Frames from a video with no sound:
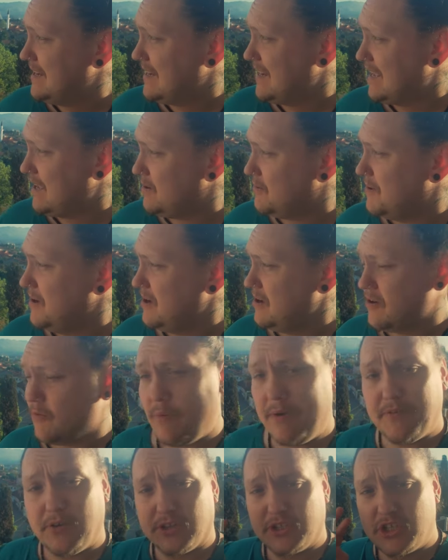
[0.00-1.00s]
Now,
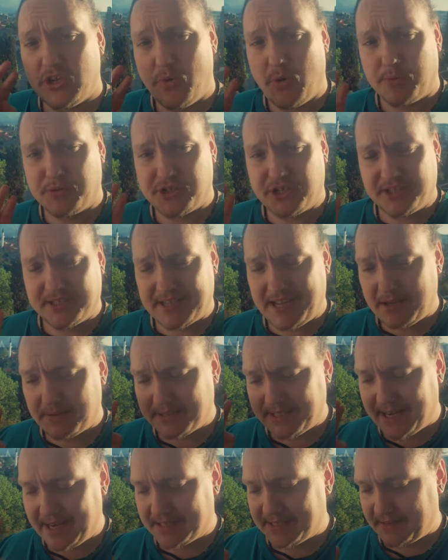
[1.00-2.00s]
we've got two options how
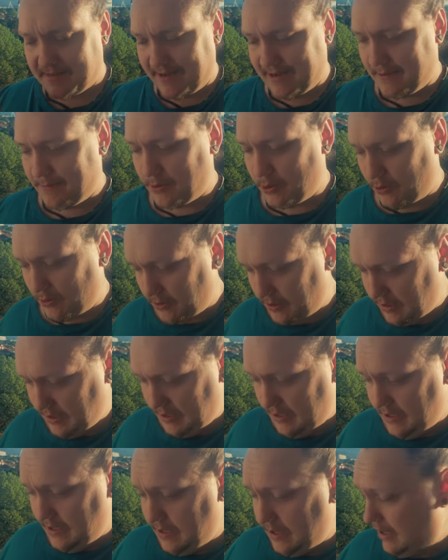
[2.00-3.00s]
to get to the airport.
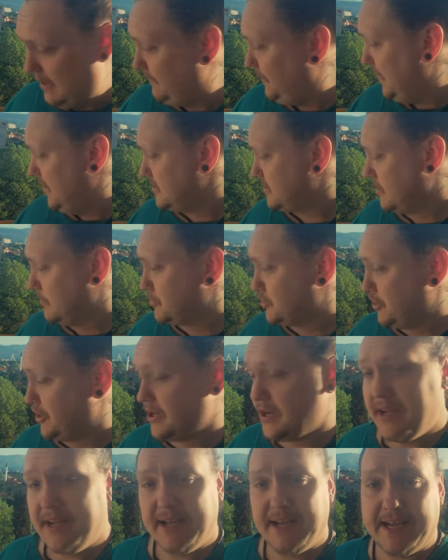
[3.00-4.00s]
Our first
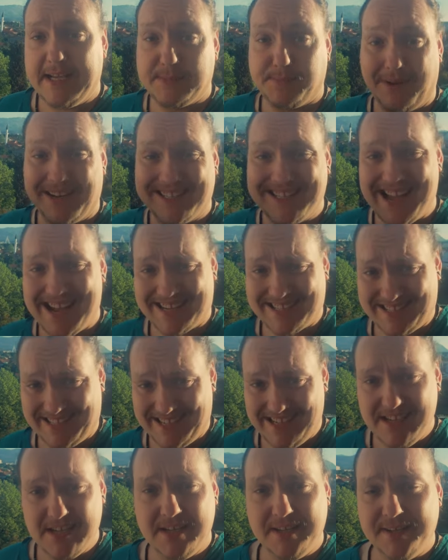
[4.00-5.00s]
option is by
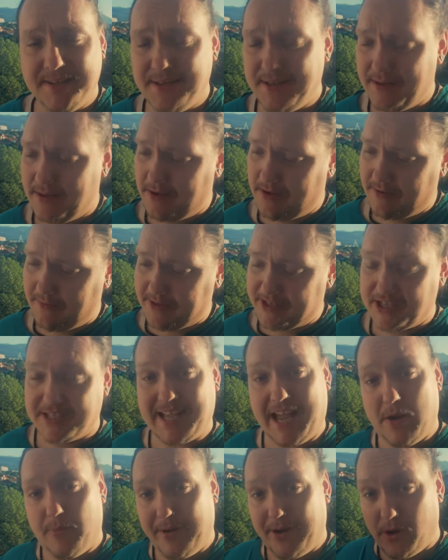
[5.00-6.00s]
taxi, which
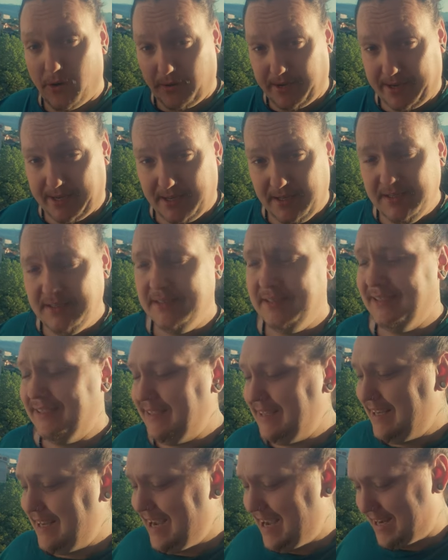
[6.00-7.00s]
is how we got here,
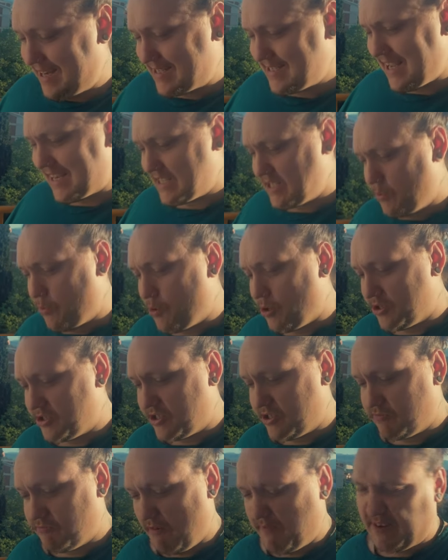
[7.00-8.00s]
and a taxi will
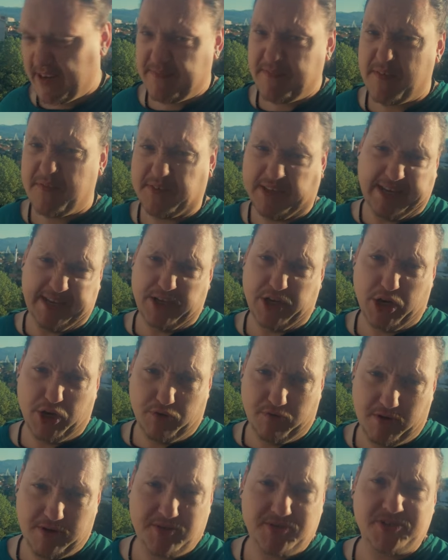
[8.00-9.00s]
cost us roughly 15
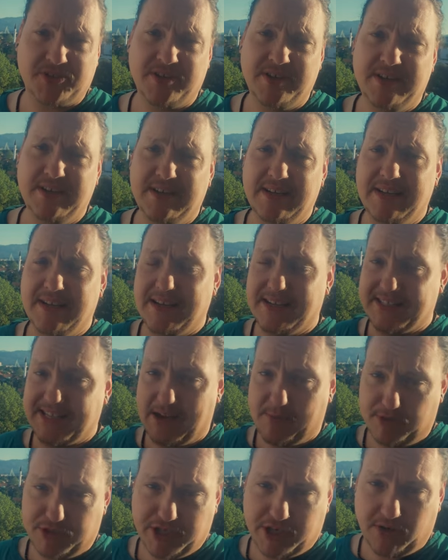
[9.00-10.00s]
euros. That's
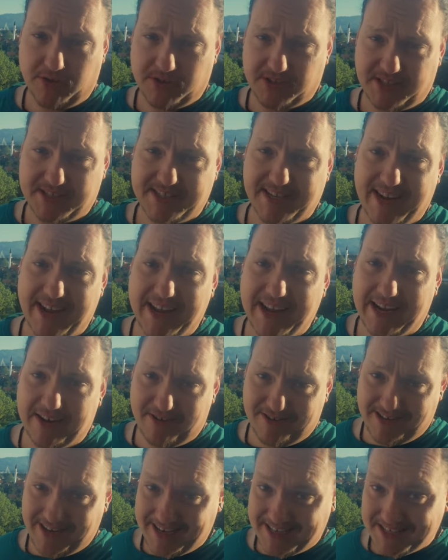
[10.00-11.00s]
how much it cost us to get
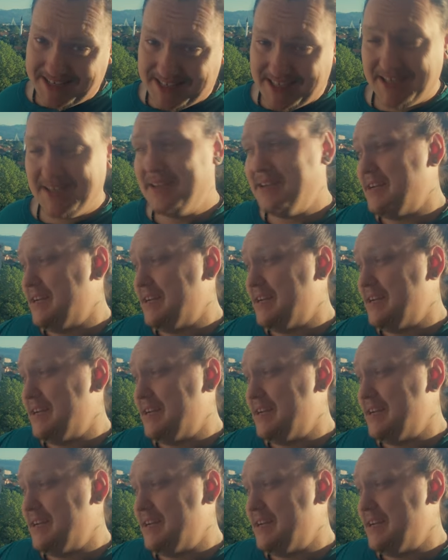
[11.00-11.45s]
here at least.